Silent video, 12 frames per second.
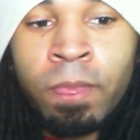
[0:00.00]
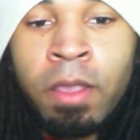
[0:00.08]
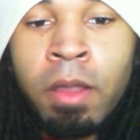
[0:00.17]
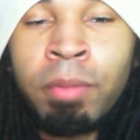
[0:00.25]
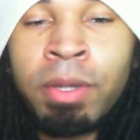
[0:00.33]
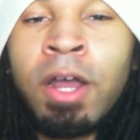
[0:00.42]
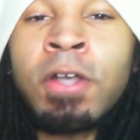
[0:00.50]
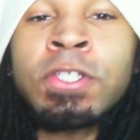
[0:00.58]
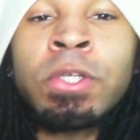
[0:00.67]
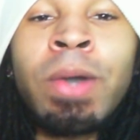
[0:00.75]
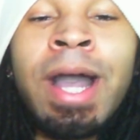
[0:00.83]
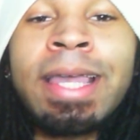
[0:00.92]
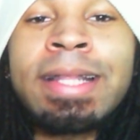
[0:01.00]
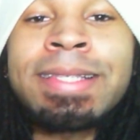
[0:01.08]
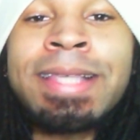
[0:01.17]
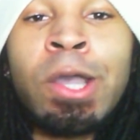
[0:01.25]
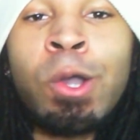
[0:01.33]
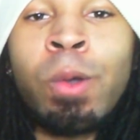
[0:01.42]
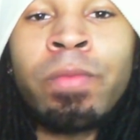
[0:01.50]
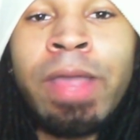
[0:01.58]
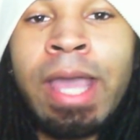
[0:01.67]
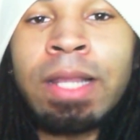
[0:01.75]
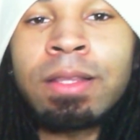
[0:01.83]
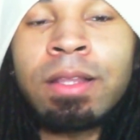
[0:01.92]
But also, I can tell
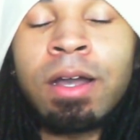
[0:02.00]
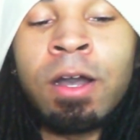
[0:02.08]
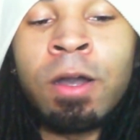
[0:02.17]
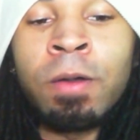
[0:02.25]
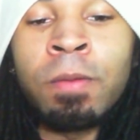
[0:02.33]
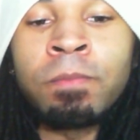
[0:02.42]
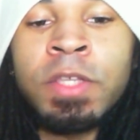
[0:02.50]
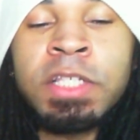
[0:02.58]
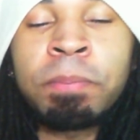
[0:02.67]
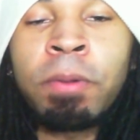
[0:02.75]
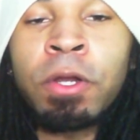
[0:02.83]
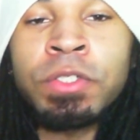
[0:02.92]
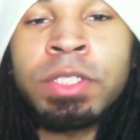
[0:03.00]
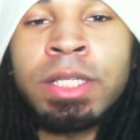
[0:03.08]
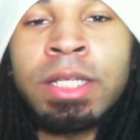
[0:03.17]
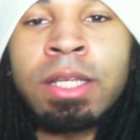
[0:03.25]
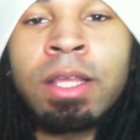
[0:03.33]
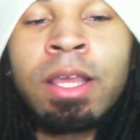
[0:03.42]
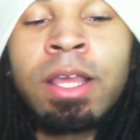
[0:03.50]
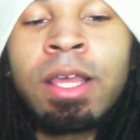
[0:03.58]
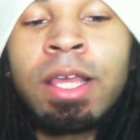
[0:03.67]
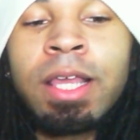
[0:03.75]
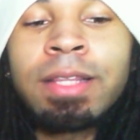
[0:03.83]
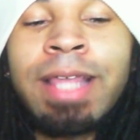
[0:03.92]
that this person,
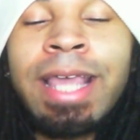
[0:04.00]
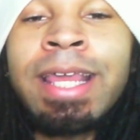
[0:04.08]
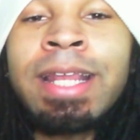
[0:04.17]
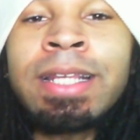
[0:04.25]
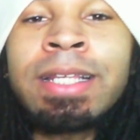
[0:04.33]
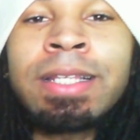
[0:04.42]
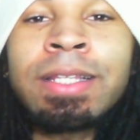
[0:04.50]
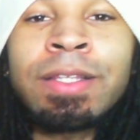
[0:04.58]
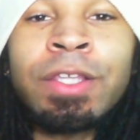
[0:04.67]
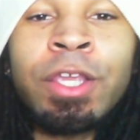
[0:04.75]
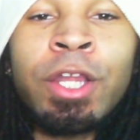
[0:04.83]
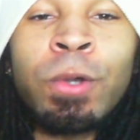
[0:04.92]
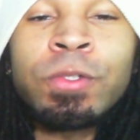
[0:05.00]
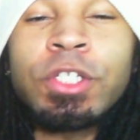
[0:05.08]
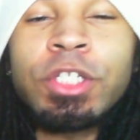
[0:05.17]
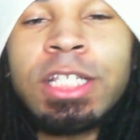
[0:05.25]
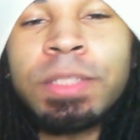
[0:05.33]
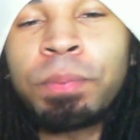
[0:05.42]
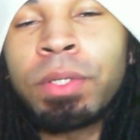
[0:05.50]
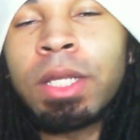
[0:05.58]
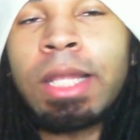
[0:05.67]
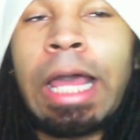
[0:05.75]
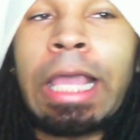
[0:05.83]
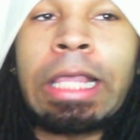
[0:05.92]
they didn't, you know, just put
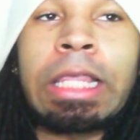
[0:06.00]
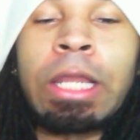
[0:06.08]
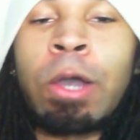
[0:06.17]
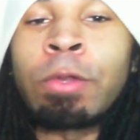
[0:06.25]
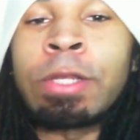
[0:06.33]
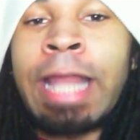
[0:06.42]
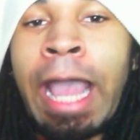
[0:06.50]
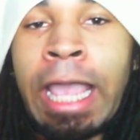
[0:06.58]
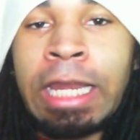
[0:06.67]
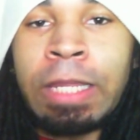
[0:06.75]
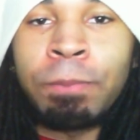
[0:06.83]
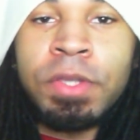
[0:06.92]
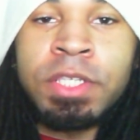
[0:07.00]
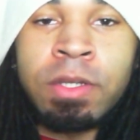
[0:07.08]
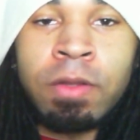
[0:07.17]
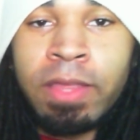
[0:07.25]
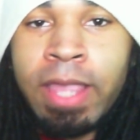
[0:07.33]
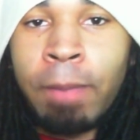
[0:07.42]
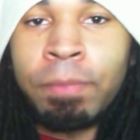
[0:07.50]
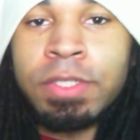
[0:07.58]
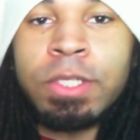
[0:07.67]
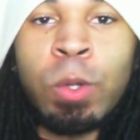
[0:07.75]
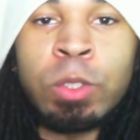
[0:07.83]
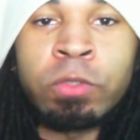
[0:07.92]
like, you know, 90% of the
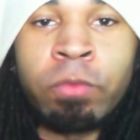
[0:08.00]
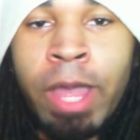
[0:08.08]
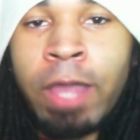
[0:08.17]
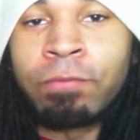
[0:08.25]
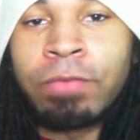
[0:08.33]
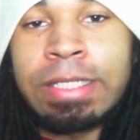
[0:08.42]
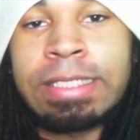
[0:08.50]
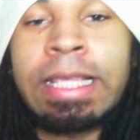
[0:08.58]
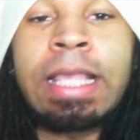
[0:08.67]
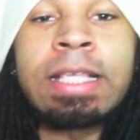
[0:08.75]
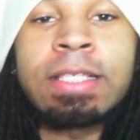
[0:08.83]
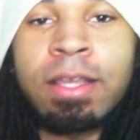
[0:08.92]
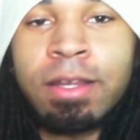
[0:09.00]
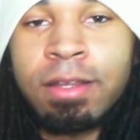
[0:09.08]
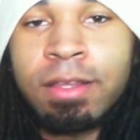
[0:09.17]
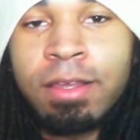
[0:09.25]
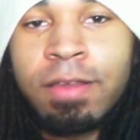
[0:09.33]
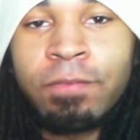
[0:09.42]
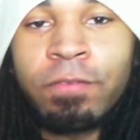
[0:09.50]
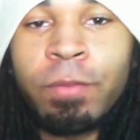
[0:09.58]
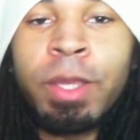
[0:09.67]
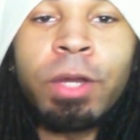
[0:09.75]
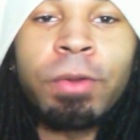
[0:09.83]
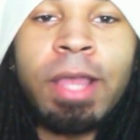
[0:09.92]
episodes from every season for
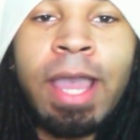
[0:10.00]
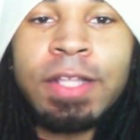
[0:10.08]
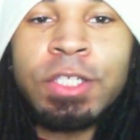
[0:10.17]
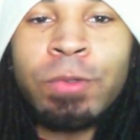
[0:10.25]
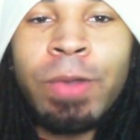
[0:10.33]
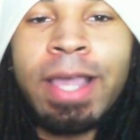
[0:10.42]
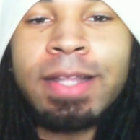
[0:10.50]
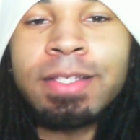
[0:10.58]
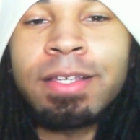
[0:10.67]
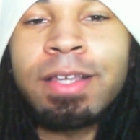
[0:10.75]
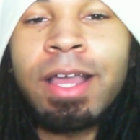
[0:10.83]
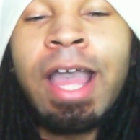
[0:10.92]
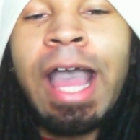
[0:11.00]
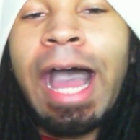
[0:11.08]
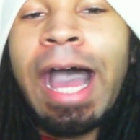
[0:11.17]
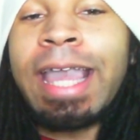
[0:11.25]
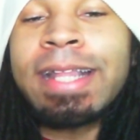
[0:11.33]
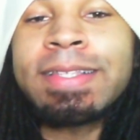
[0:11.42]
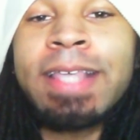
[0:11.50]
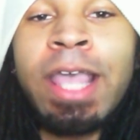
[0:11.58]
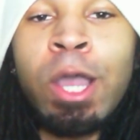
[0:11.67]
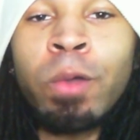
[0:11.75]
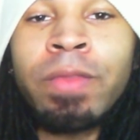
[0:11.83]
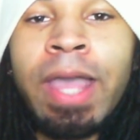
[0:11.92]
me to react to. I can
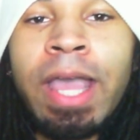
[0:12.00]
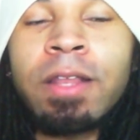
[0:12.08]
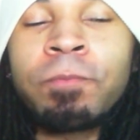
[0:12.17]
tell that